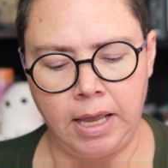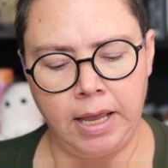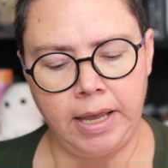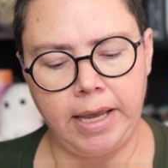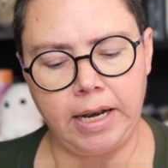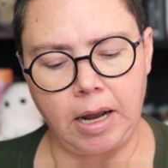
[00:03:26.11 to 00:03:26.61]

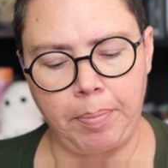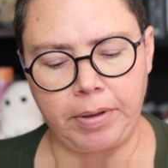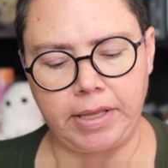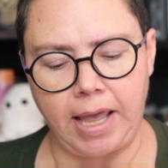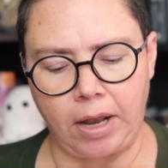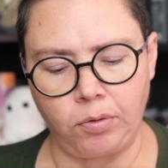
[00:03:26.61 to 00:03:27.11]
heat up
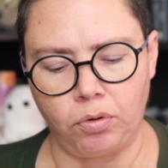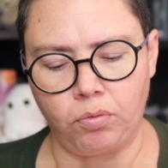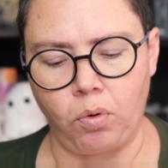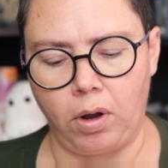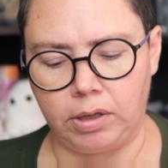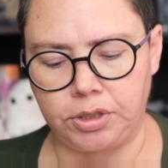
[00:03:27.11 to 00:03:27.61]
at the annual
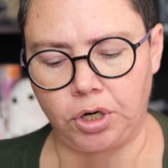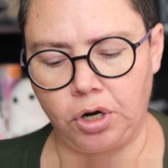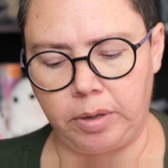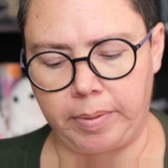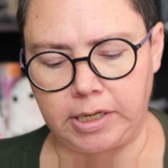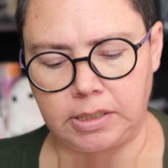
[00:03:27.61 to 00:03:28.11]
royal
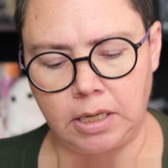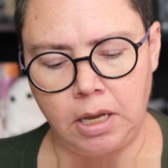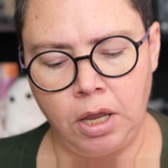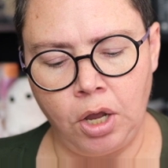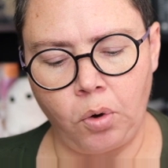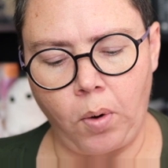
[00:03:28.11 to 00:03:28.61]
tournament.
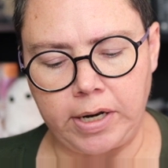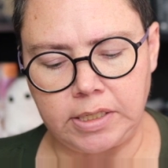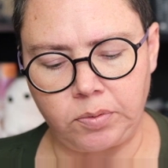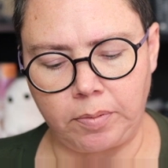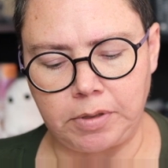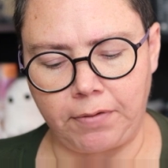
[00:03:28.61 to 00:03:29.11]
Gwen is
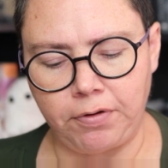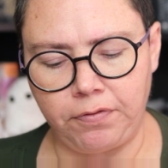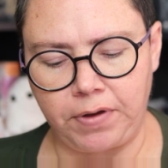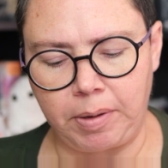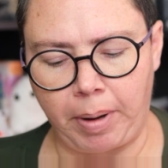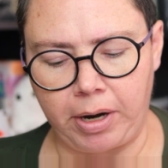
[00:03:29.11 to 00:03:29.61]
swept off her
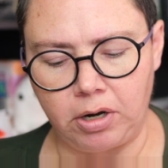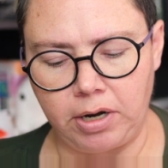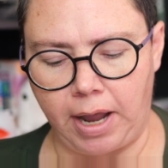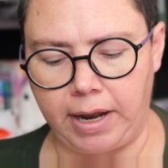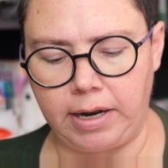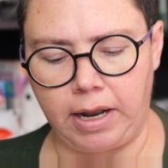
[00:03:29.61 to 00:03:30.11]
feet by her
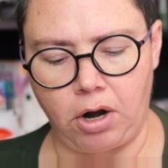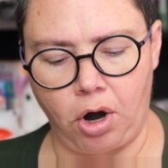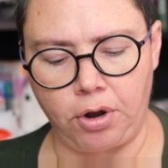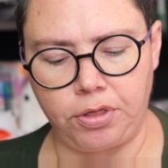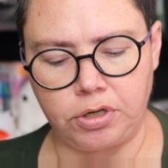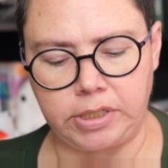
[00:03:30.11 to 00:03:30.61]
knight, and
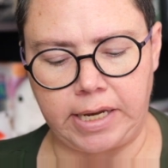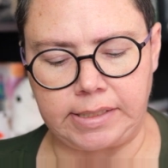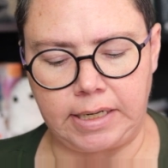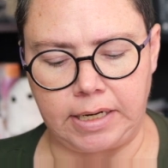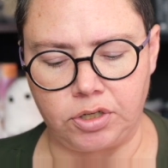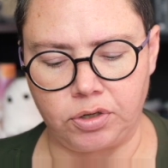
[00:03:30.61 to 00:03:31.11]
Arthur takes
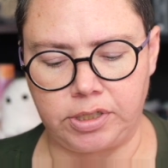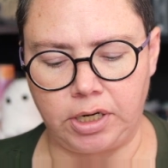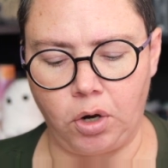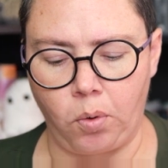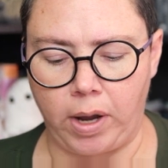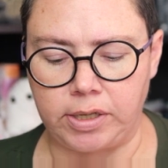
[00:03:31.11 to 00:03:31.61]
an interest
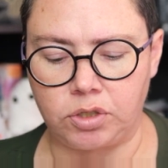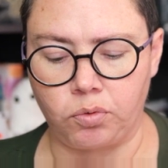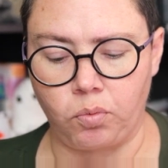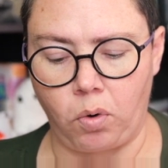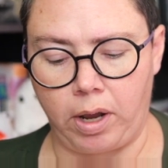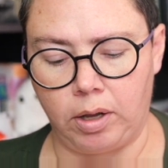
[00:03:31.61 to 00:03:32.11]
in Gwen's
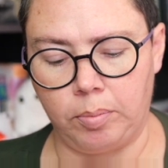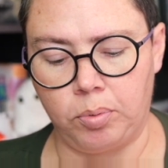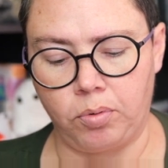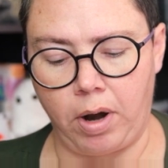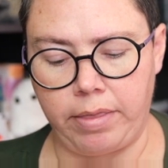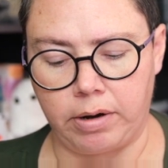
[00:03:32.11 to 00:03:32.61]
royal
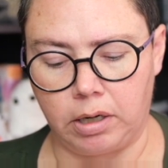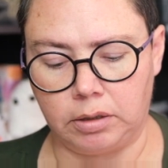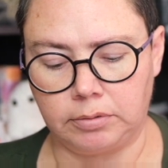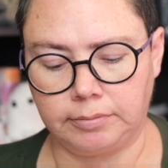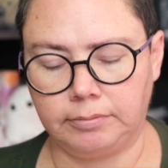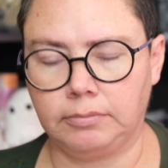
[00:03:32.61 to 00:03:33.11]

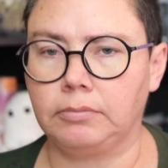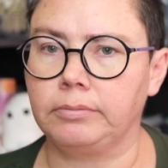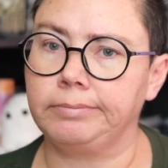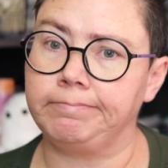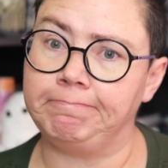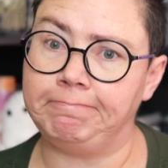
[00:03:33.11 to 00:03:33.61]
brother.
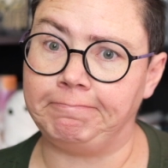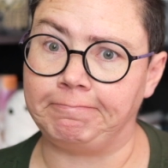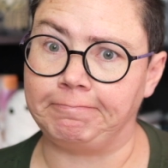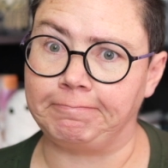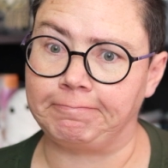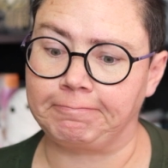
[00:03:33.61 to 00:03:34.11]

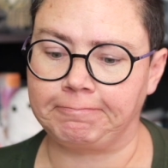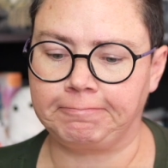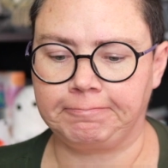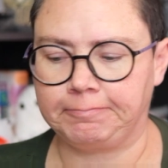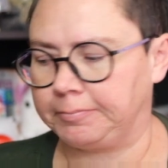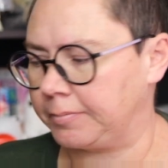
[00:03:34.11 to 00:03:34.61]

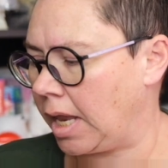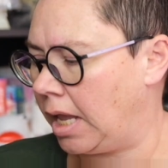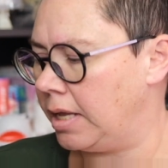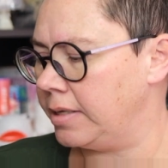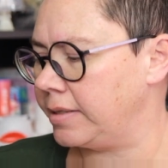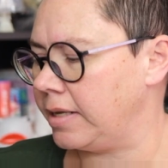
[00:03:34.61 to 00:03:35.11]

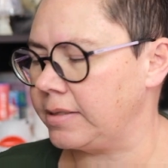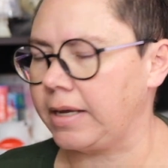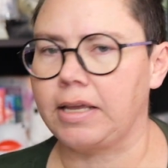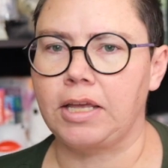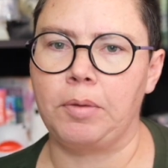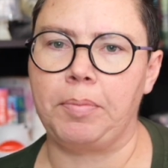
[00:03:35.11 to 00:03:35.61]
Sounds
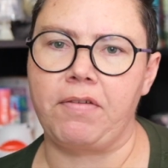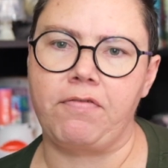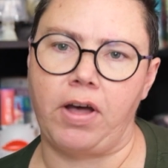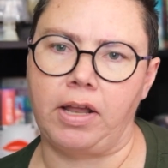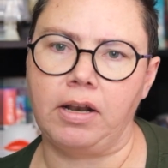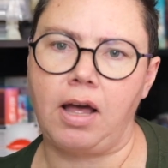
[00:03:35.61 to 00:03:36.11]
like it could be
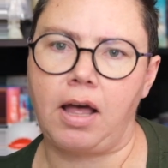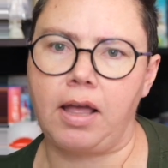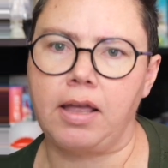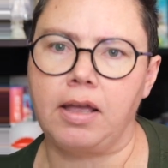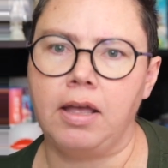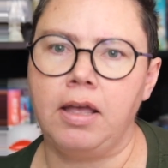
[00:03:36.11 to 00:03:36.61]
fun.
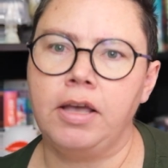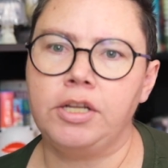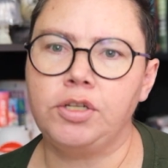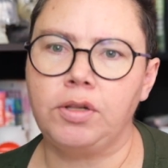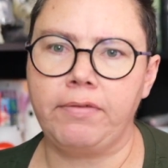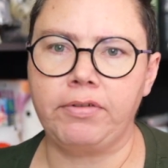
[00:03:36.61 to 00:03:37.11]
I
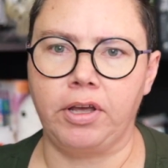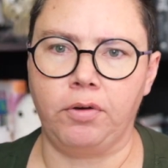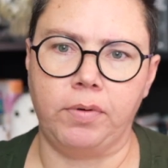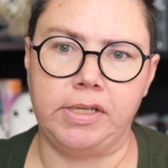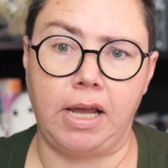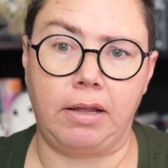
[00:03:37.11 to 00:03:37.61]
do love a
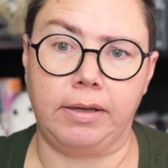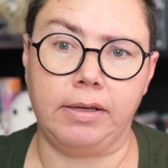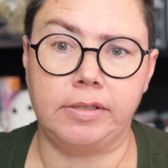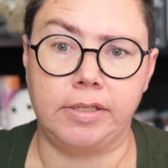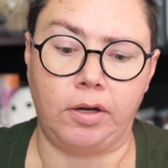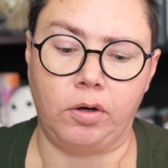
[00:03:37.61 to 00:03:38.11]
good
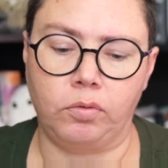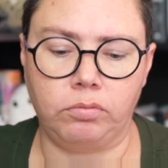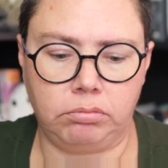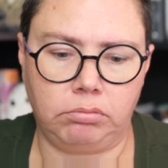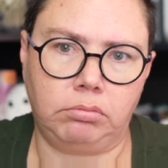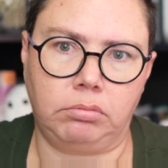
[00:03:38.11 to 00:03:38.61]
retelling, so,
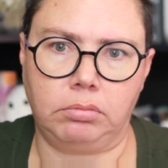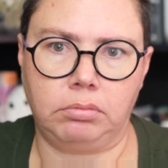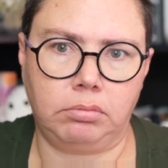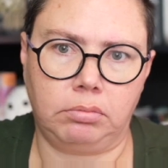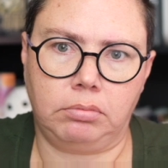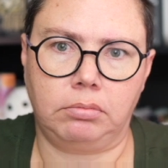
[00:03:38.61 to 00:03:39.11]

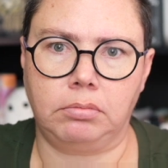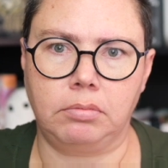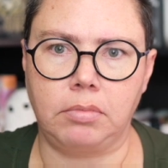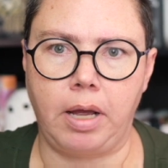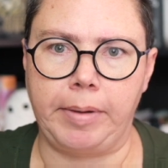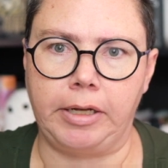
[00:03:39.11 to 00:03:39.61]

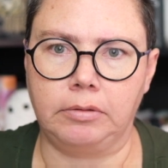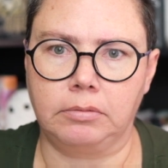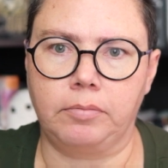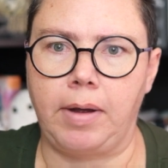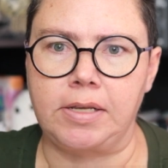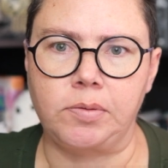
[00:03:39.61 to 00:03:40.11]
I mean,
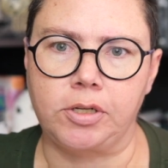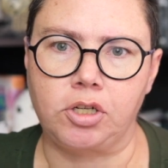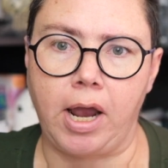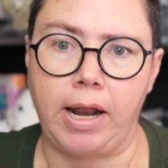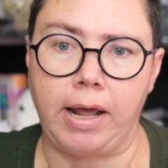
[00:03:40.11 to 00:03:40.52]
might as well try it